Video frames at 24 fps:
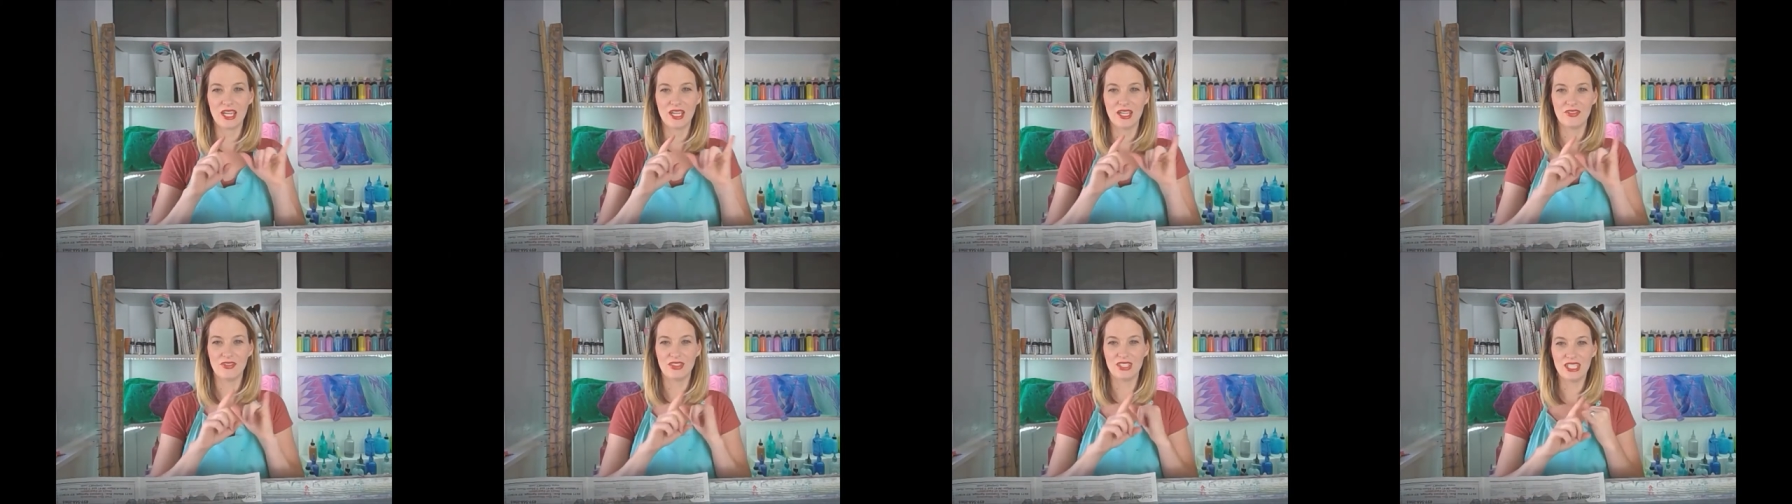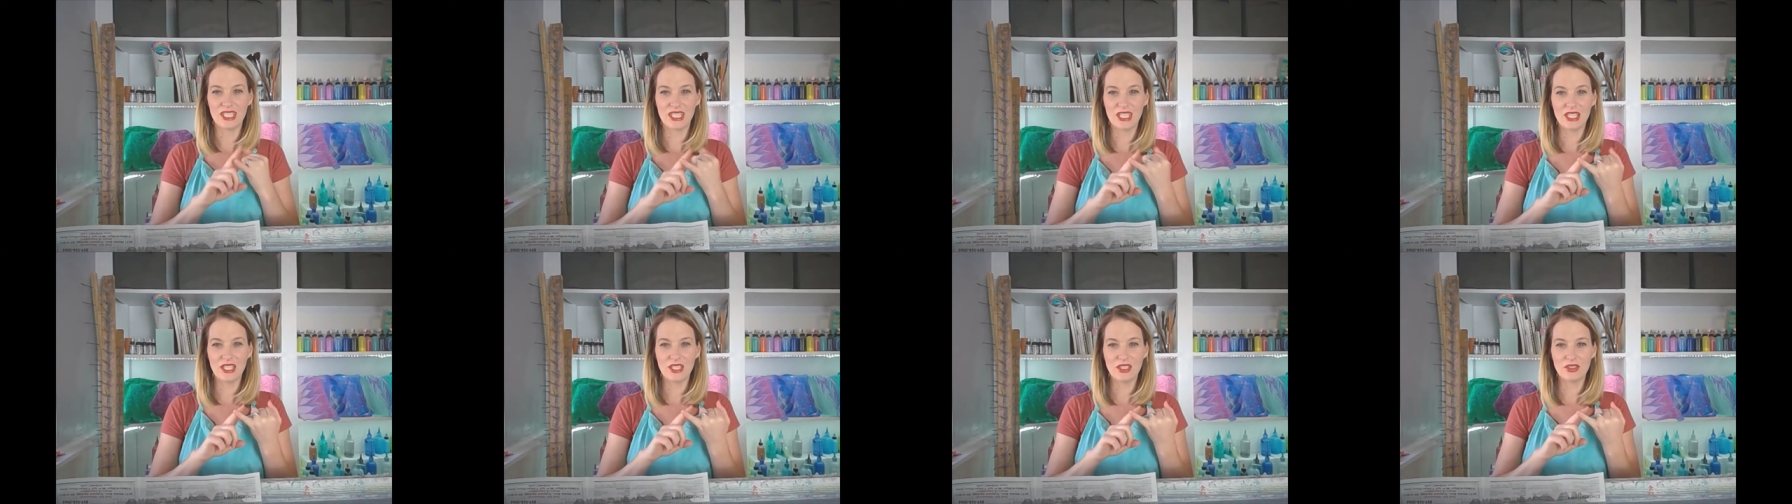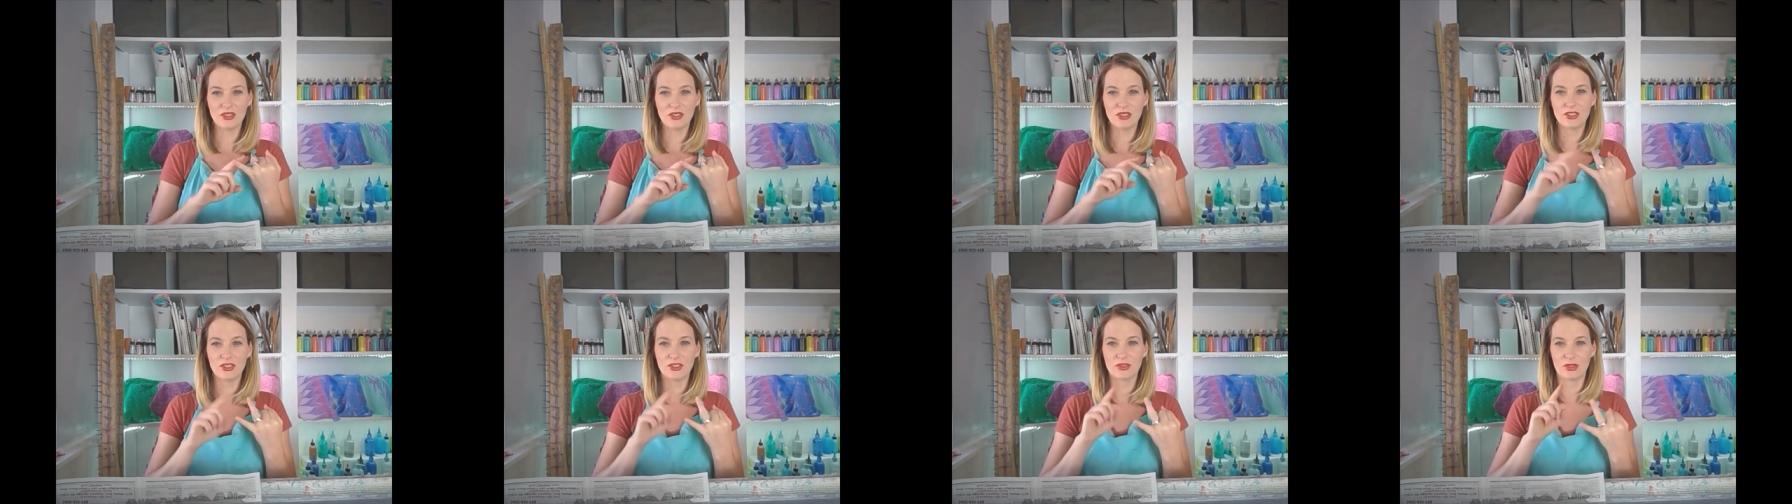of
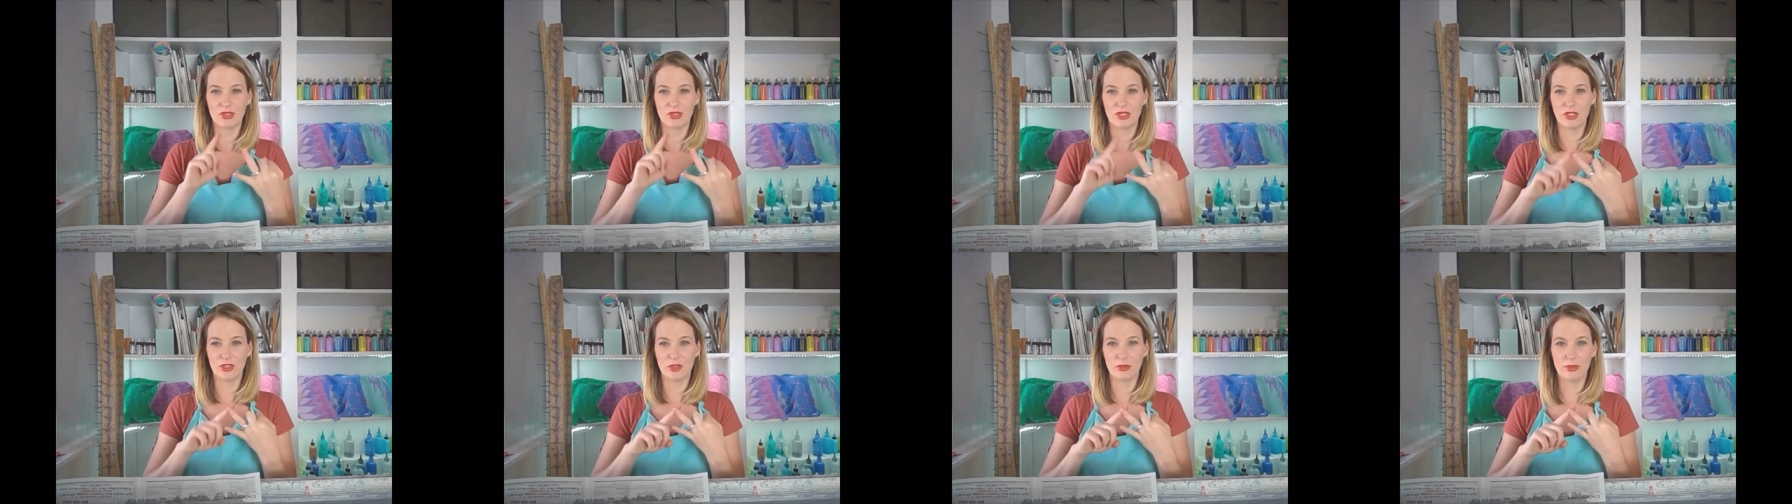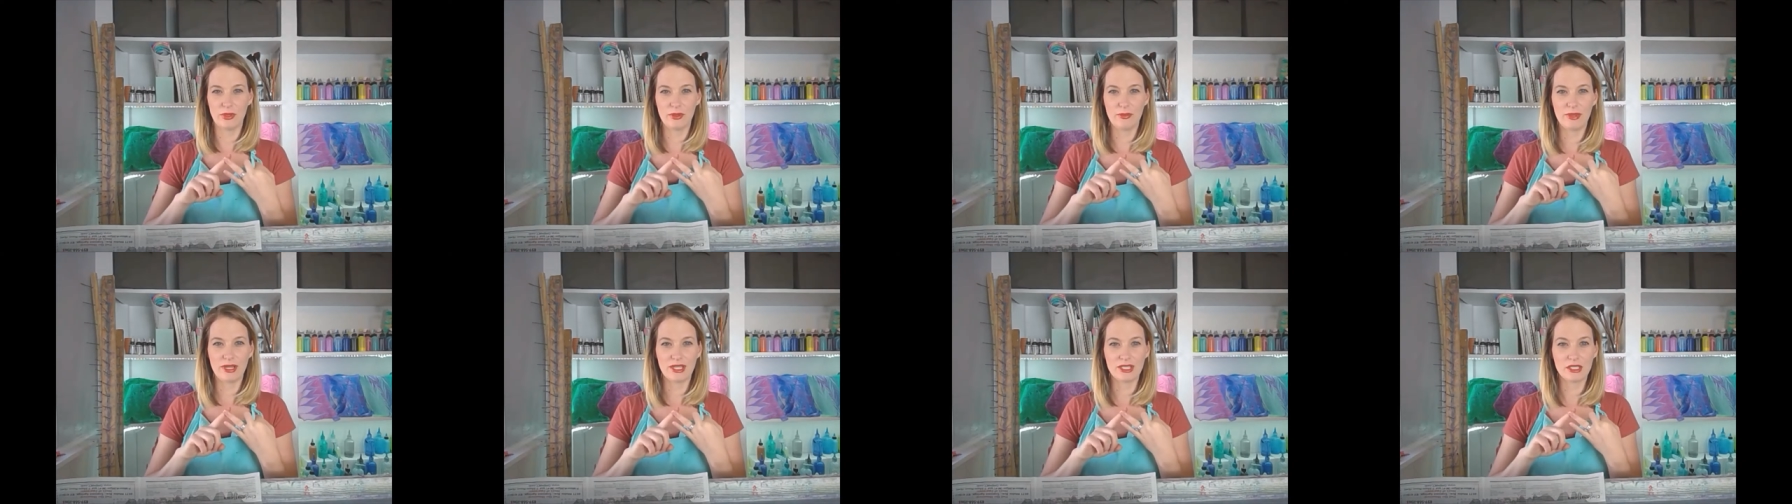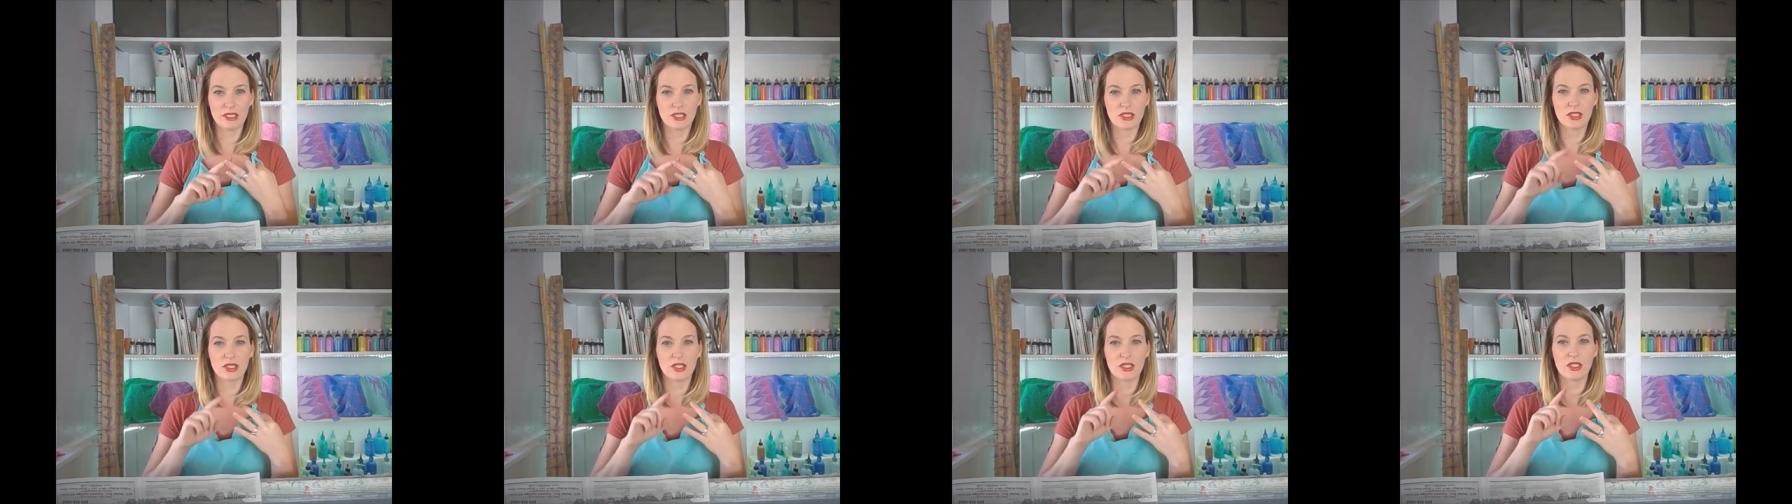teals with a little bit of
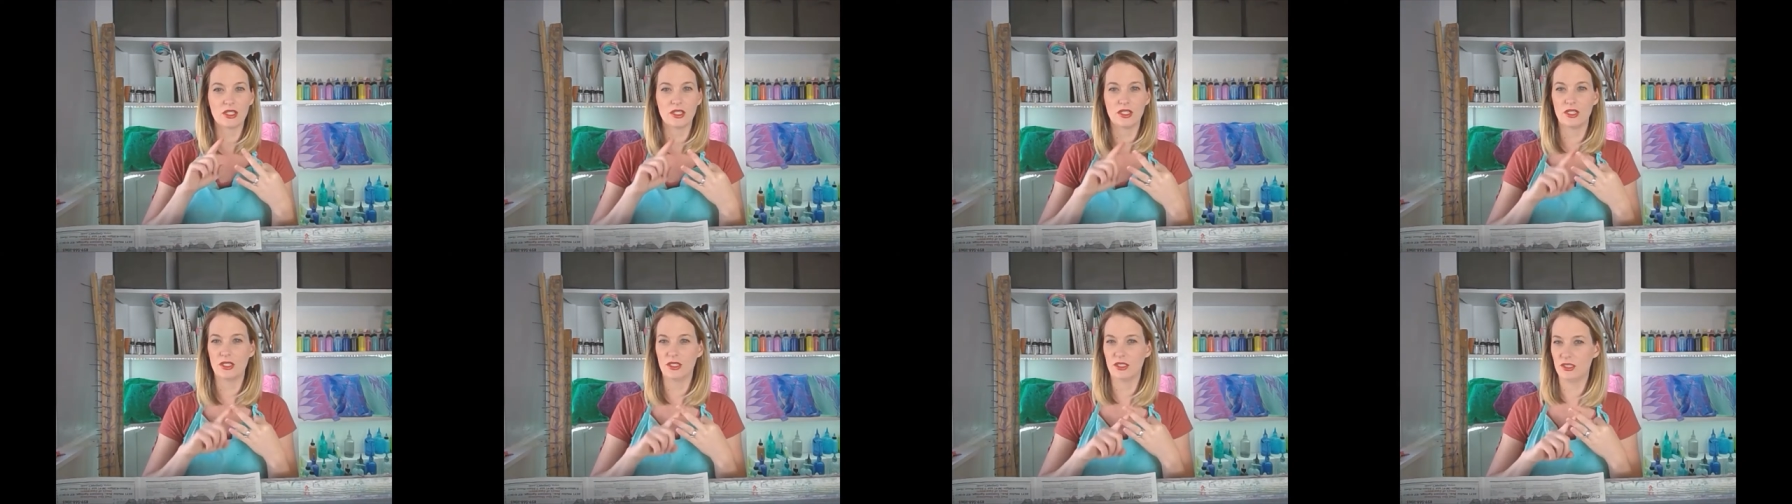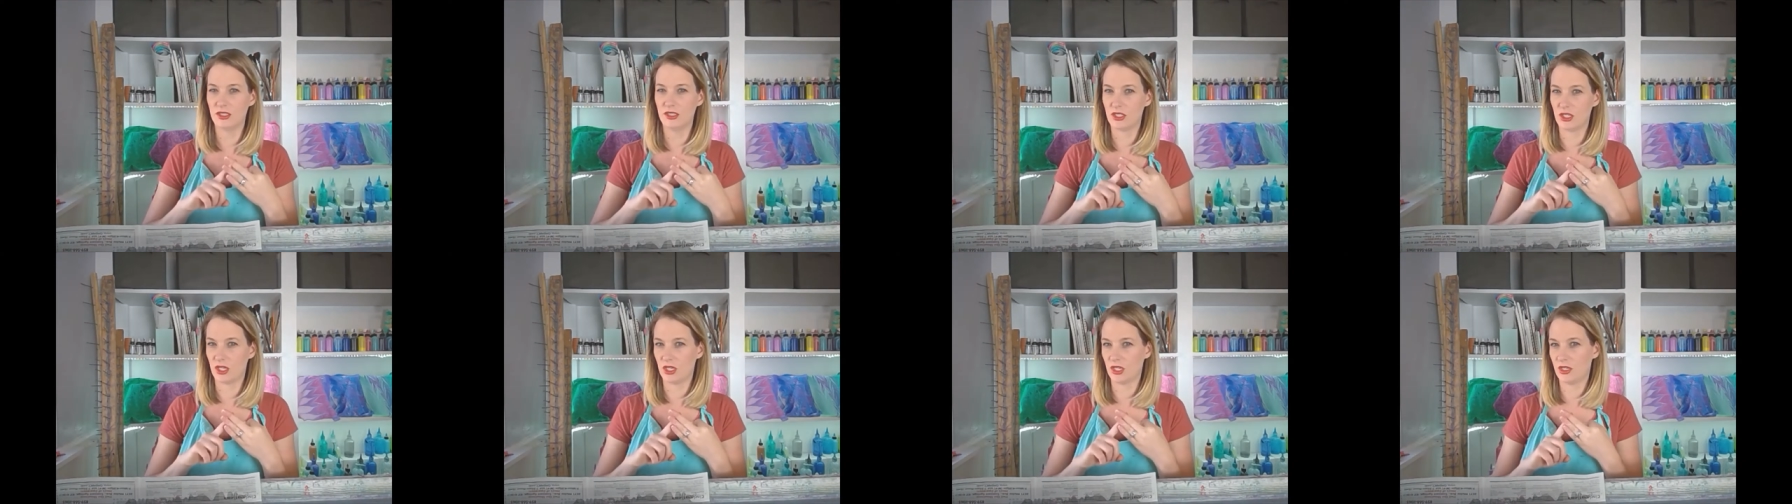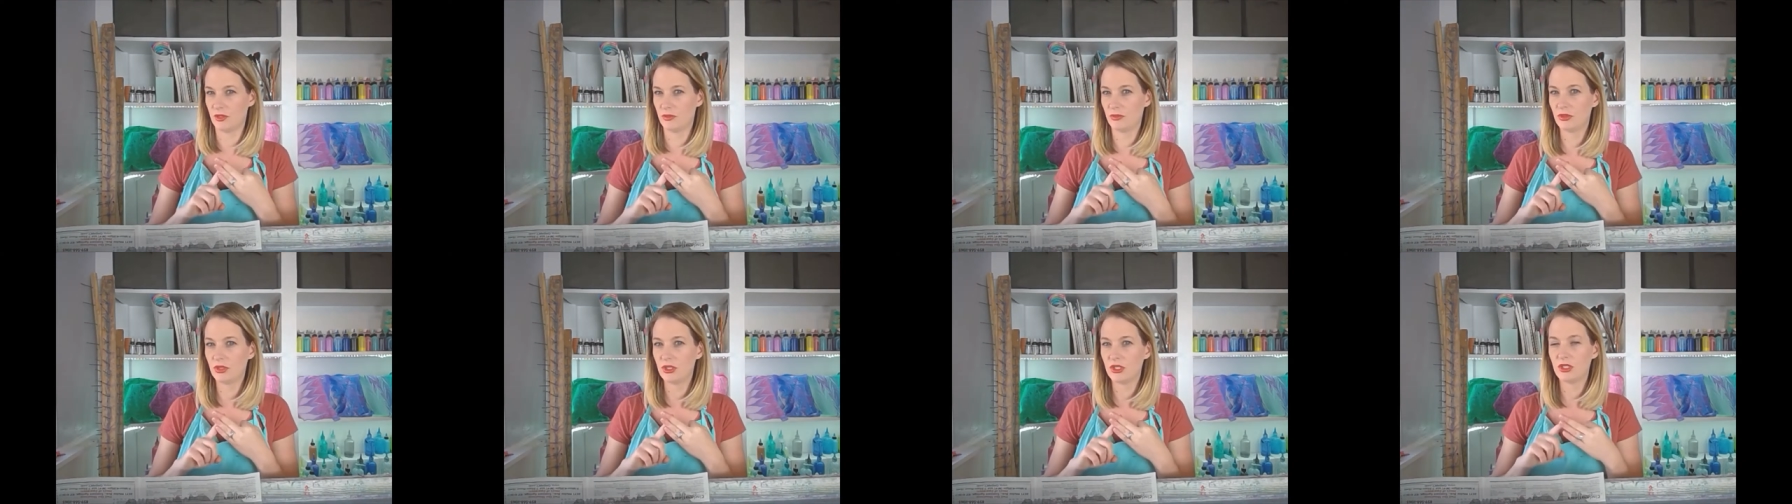mustard, dark
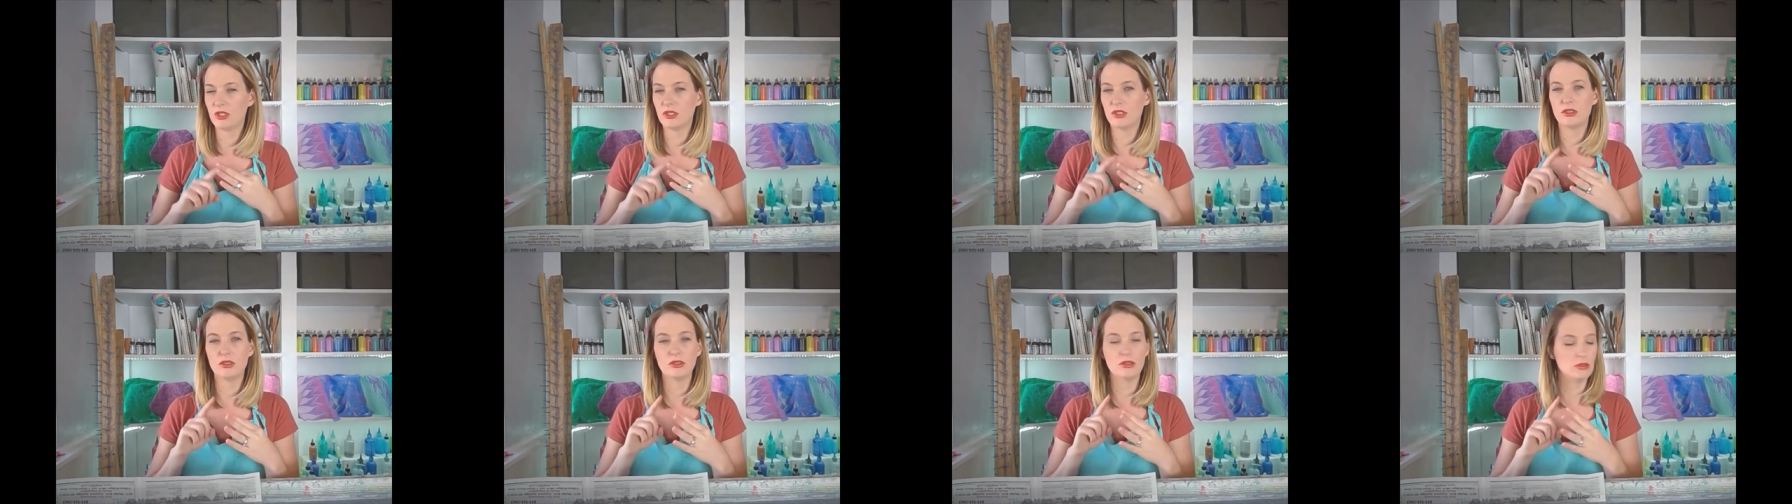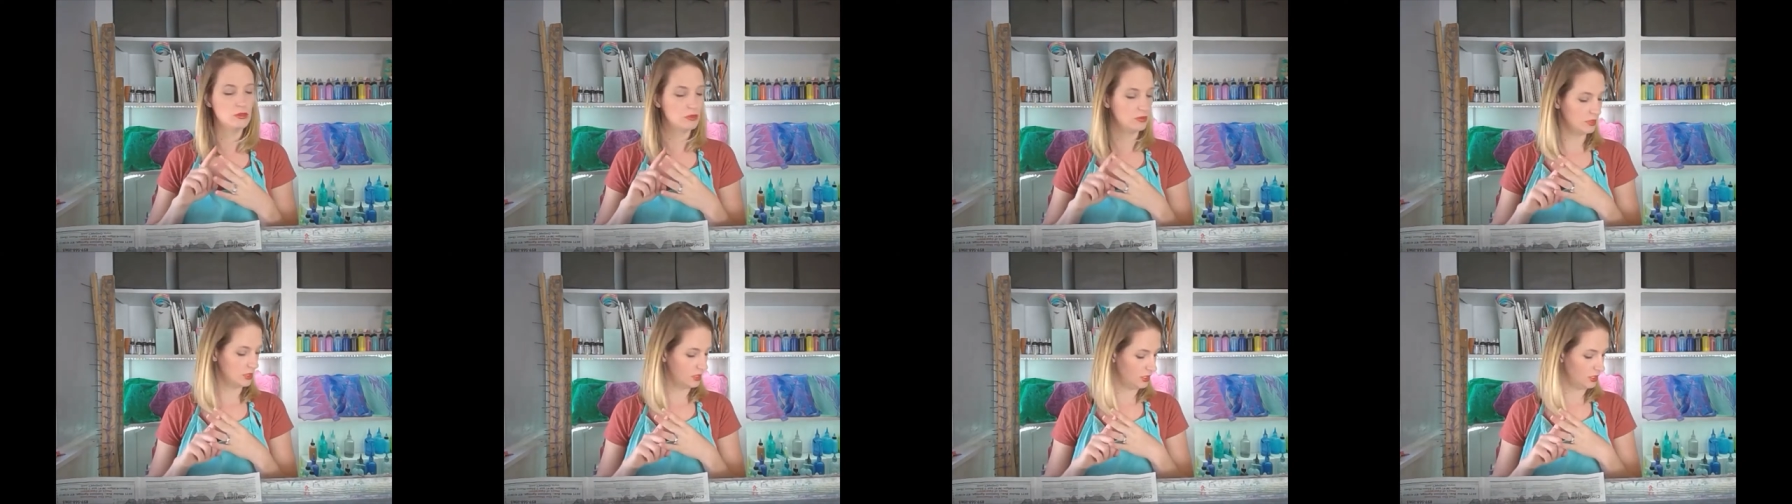blue.